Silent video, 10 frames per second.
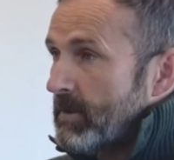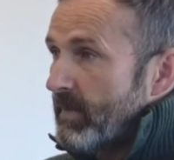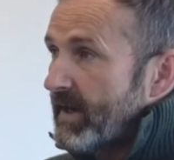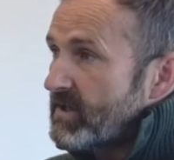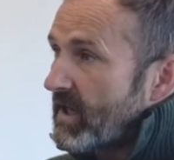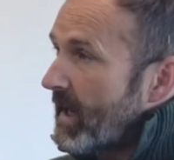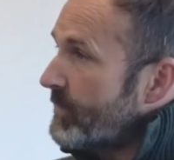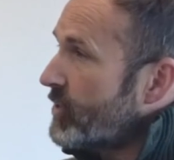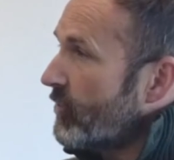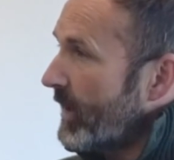because the
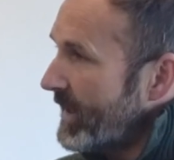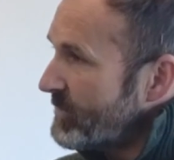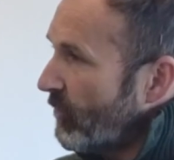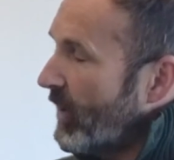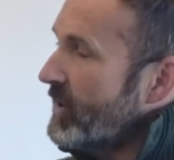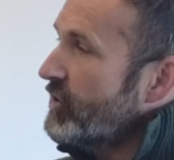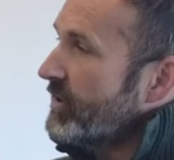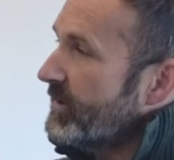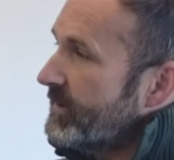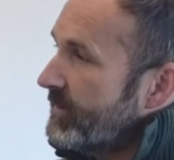club's got great
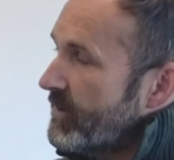aspiration.